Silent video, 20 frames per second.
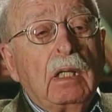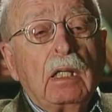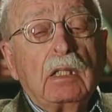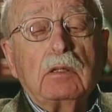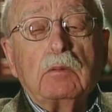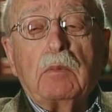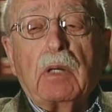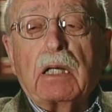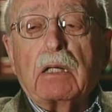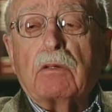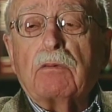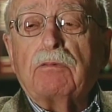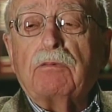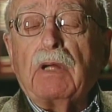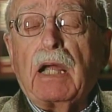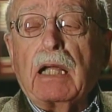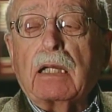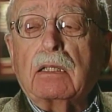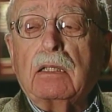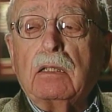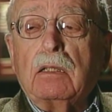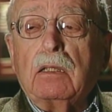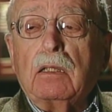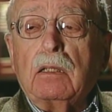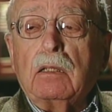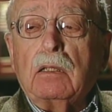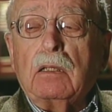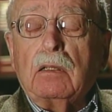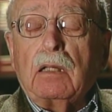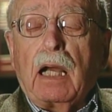As a matter of fact,
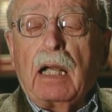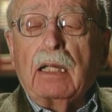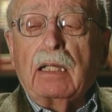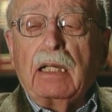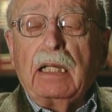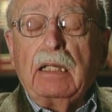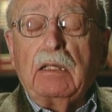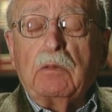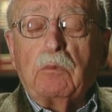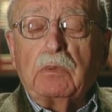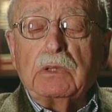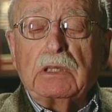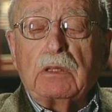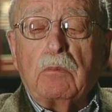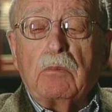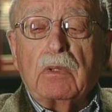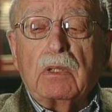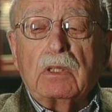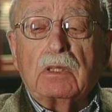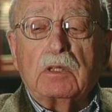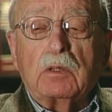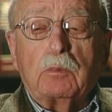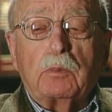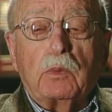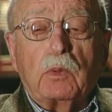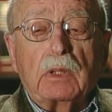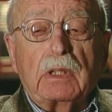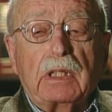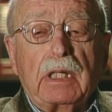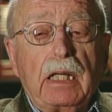uh, I think some of the
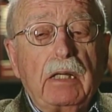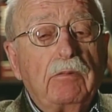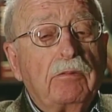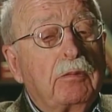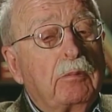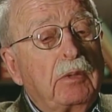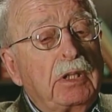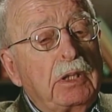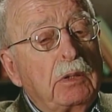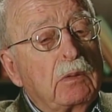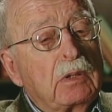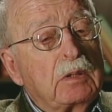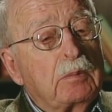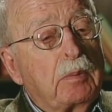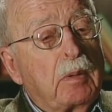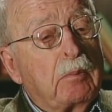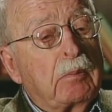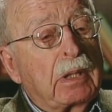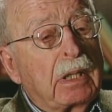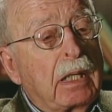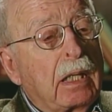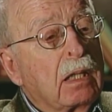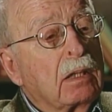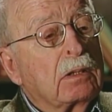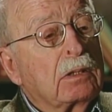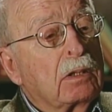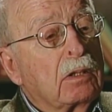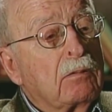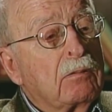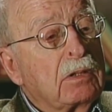support came from the U.S. Public
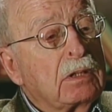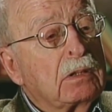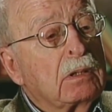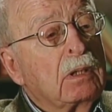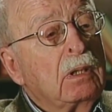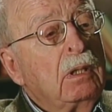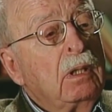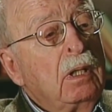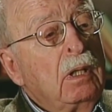Health Service.